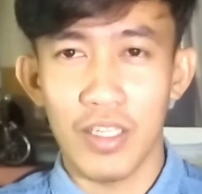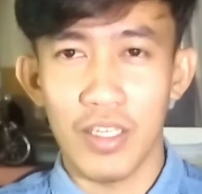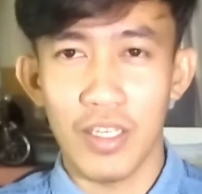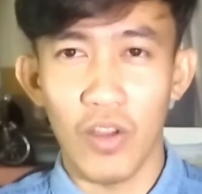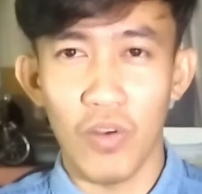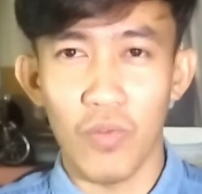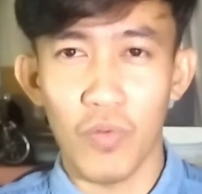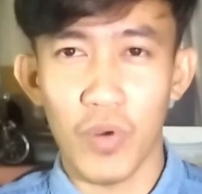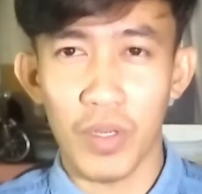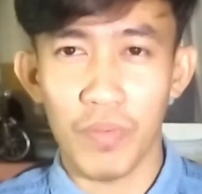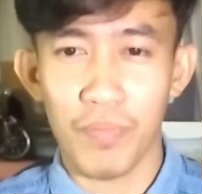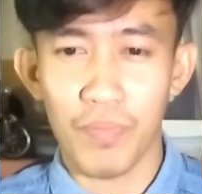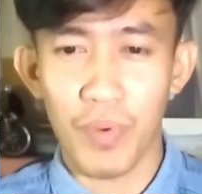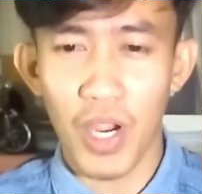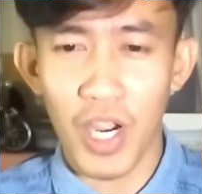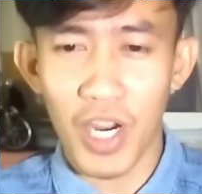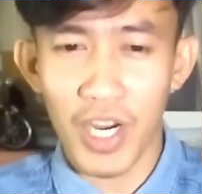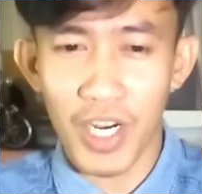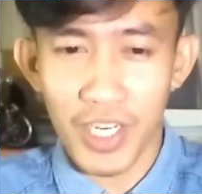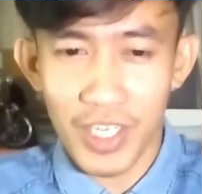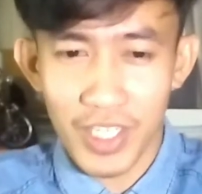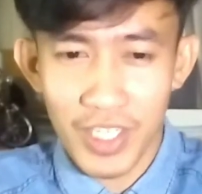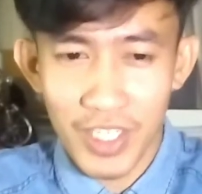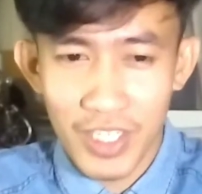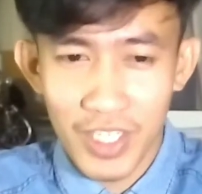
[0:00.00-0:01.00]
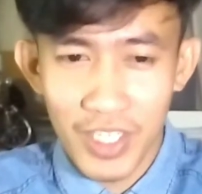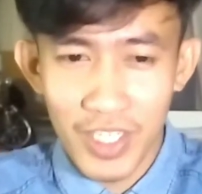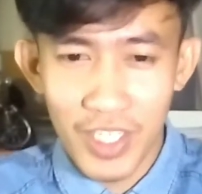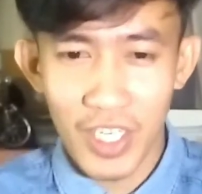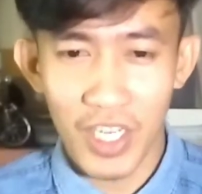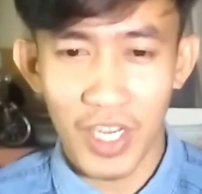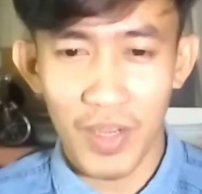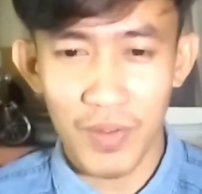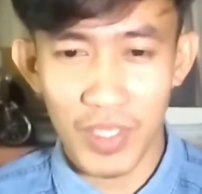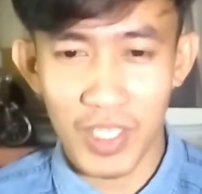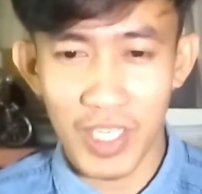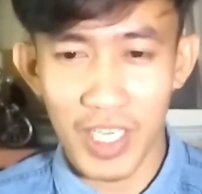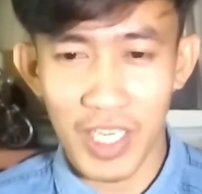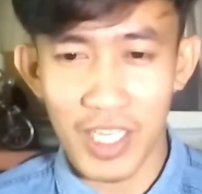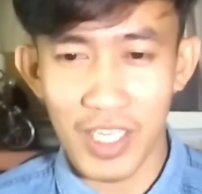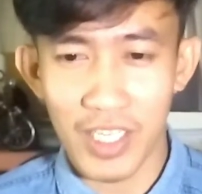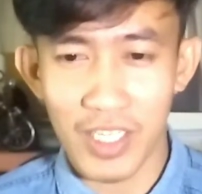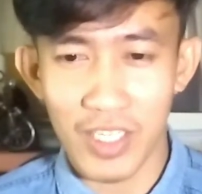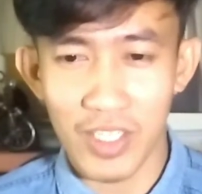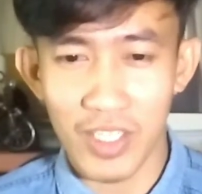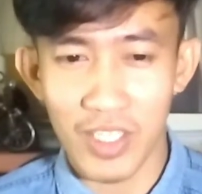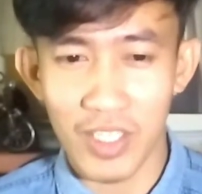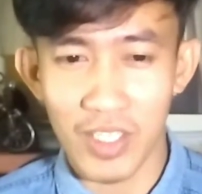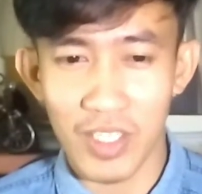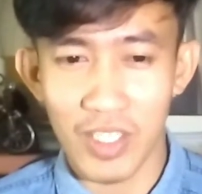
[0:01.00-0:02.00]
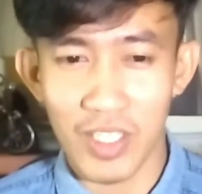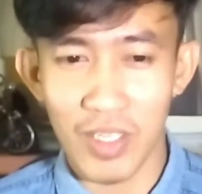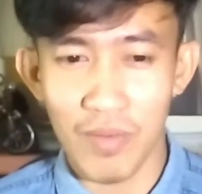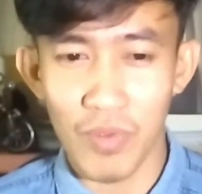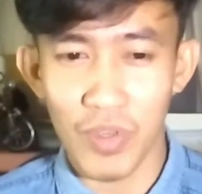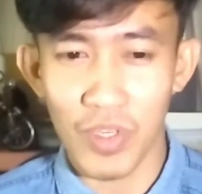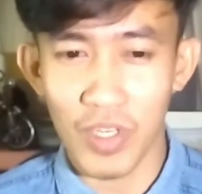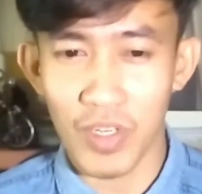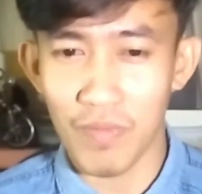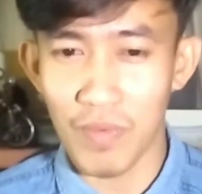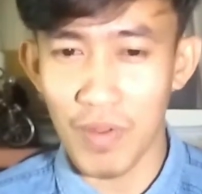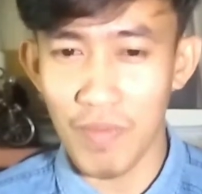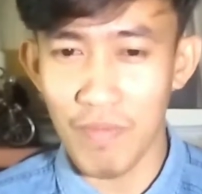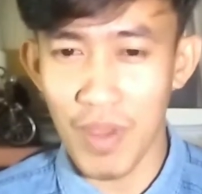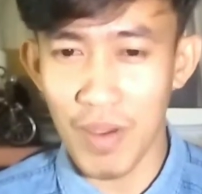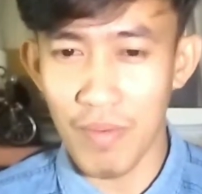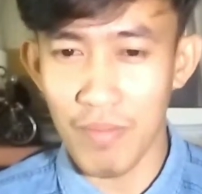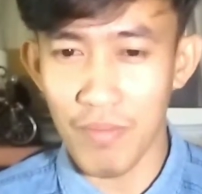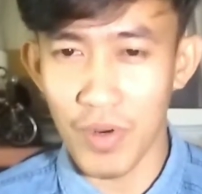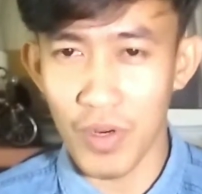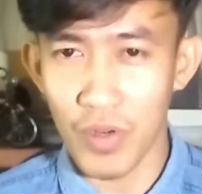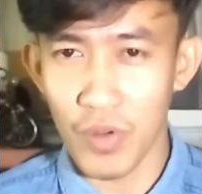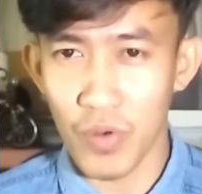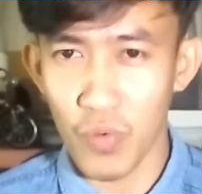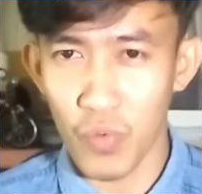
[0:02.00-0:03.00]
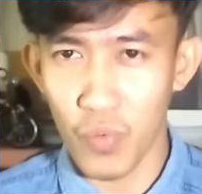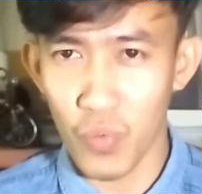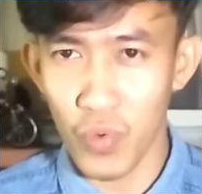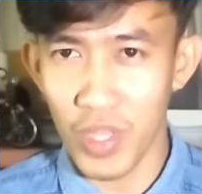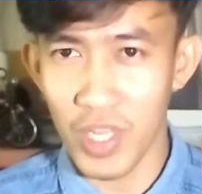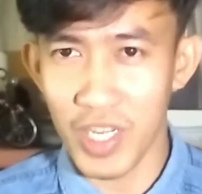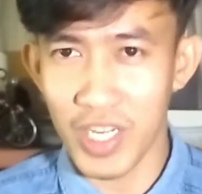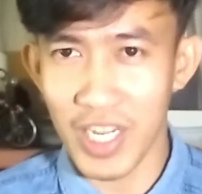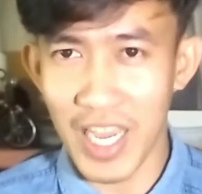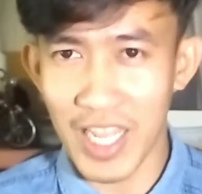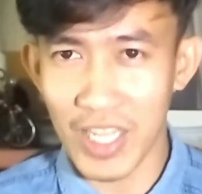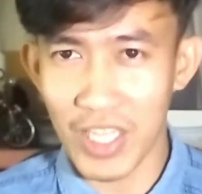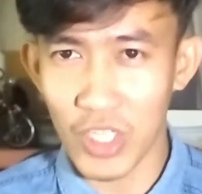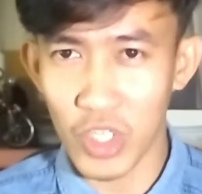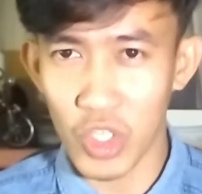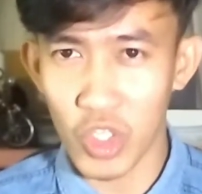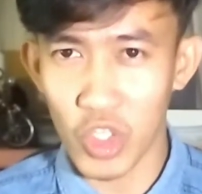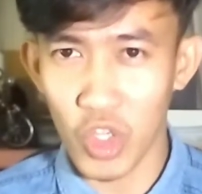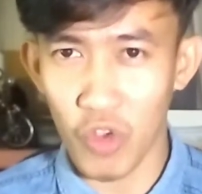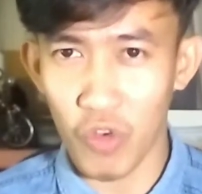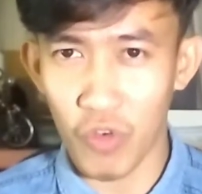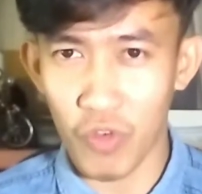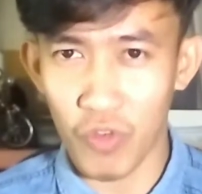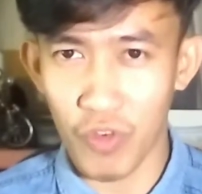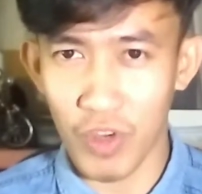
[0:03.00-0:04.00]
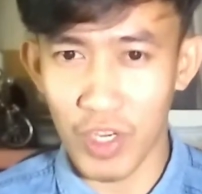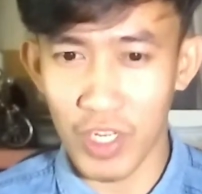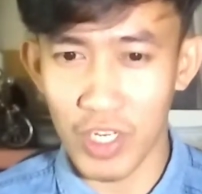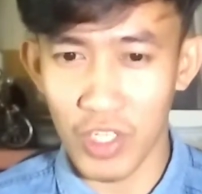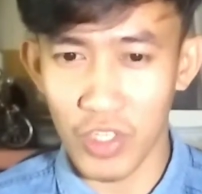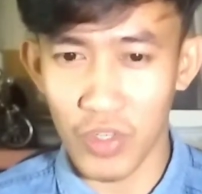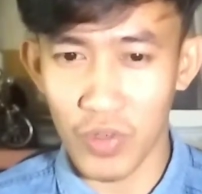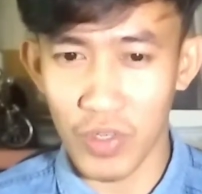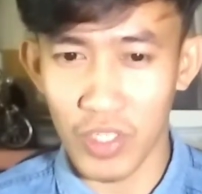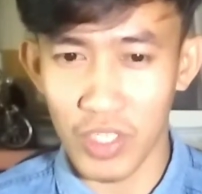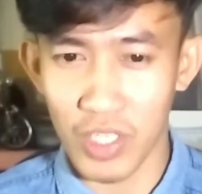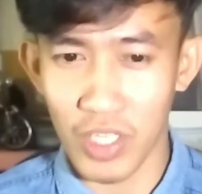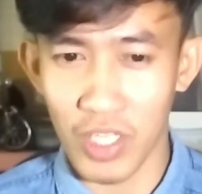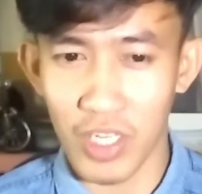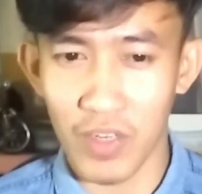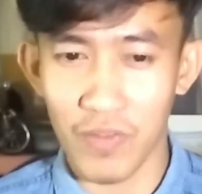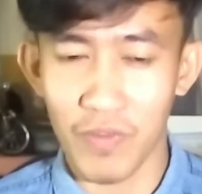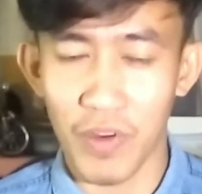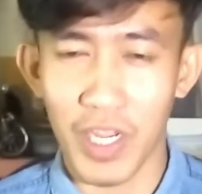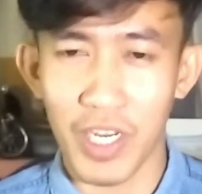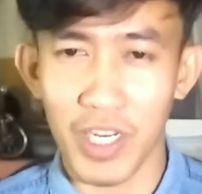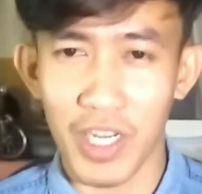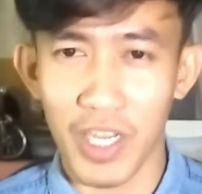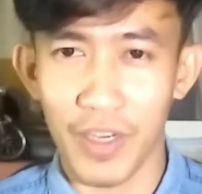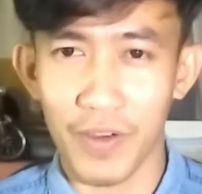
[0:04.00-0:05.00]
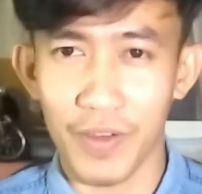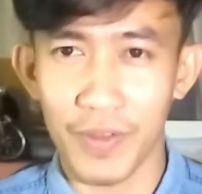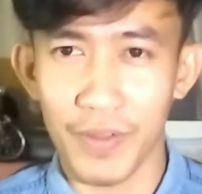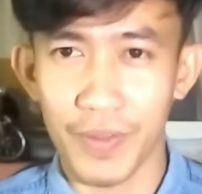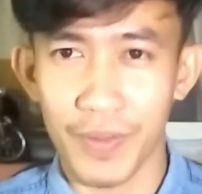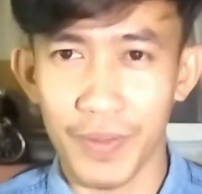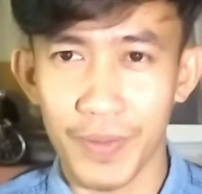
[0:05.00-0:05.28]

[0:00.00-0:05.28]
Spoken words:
Now, what part of skeletal system you can remember with that sofa that you're sitting right now?